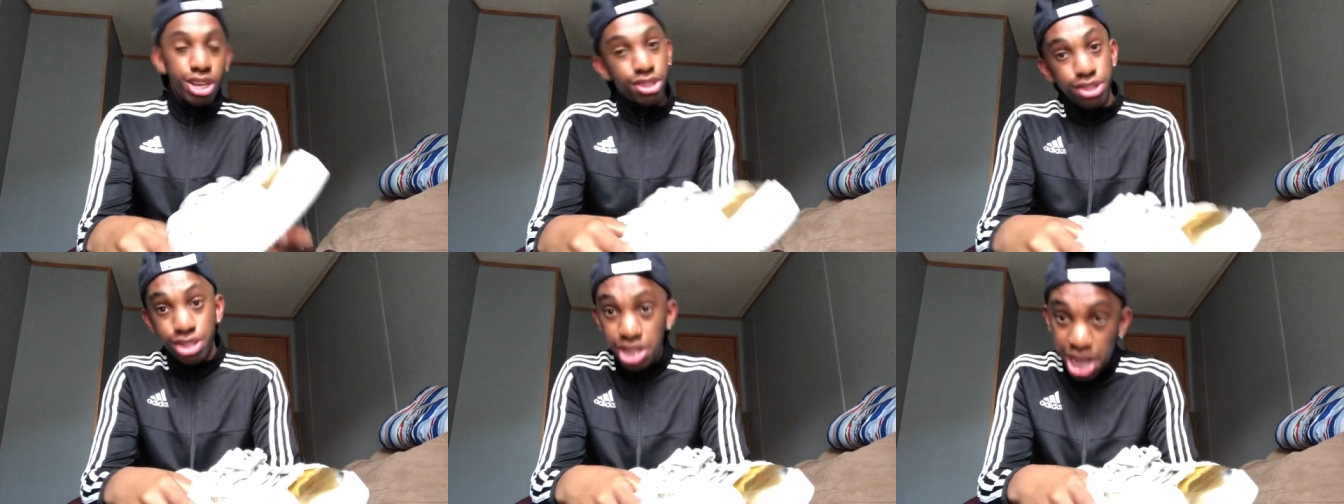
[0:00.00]

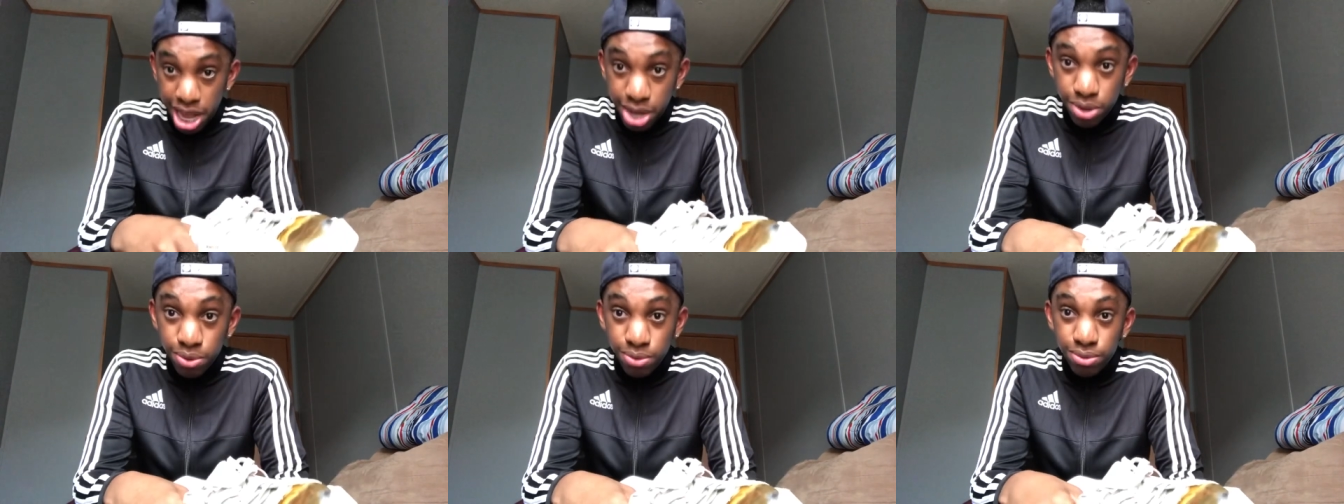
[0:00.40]
And
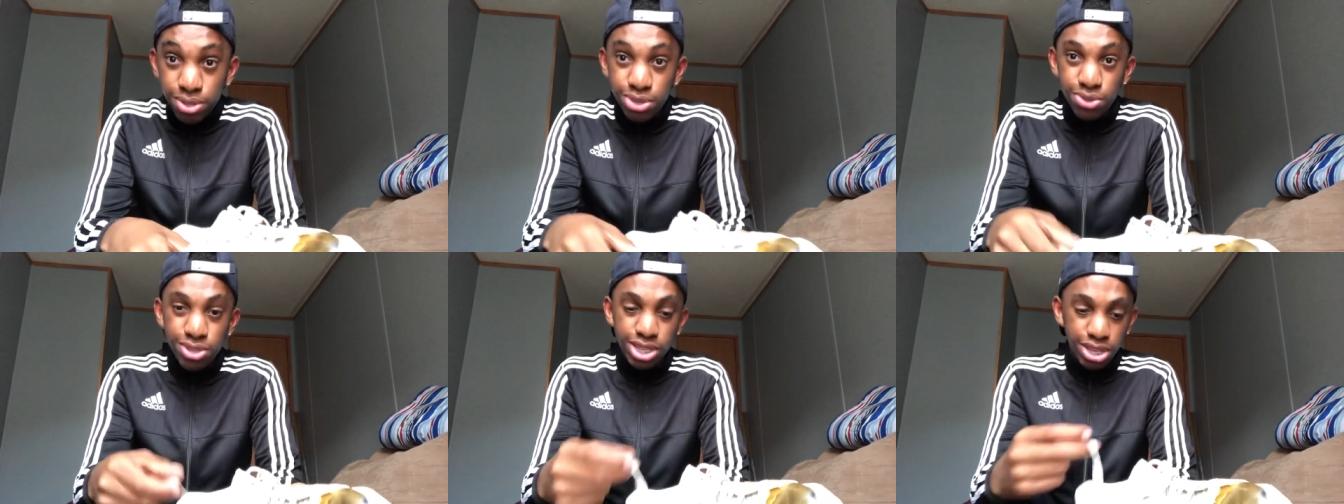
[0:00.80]
now
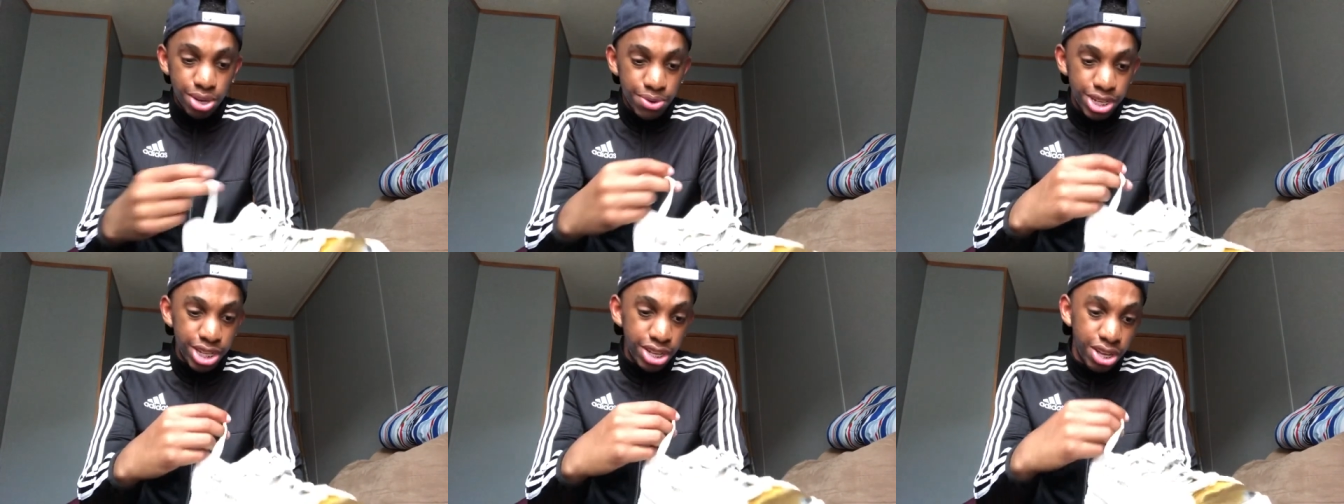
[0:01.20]
you can
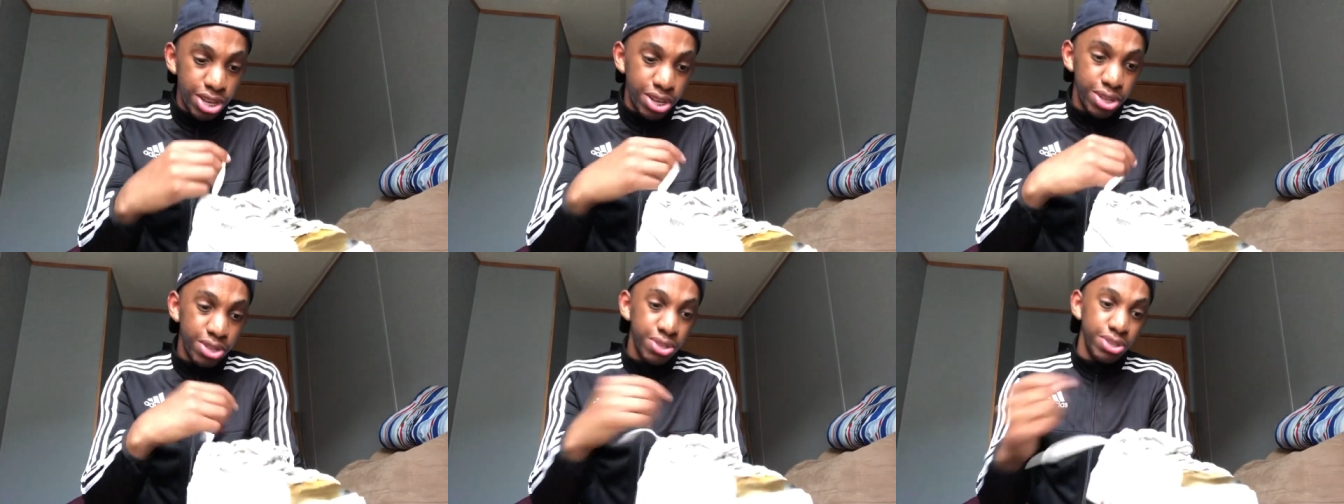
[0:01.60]
already
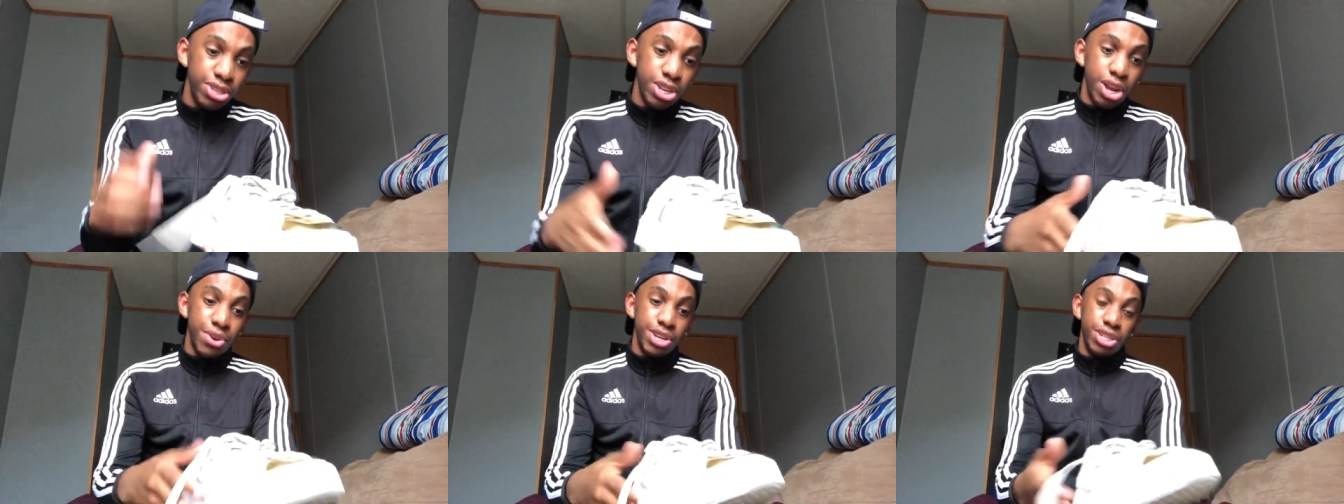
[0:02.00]
call.
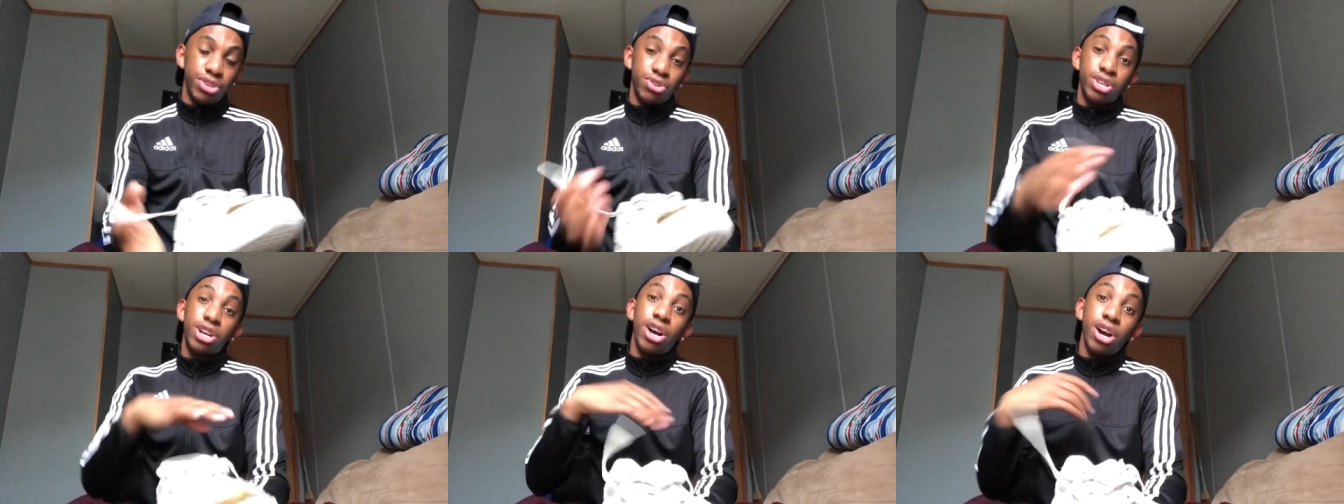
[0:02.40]
You already
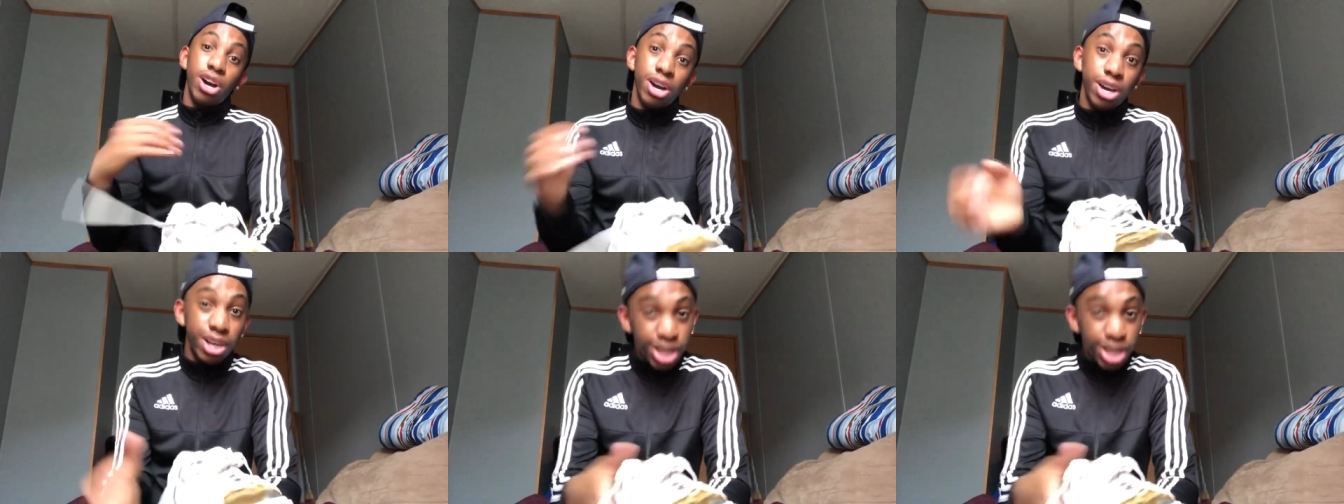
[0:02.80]
know the call.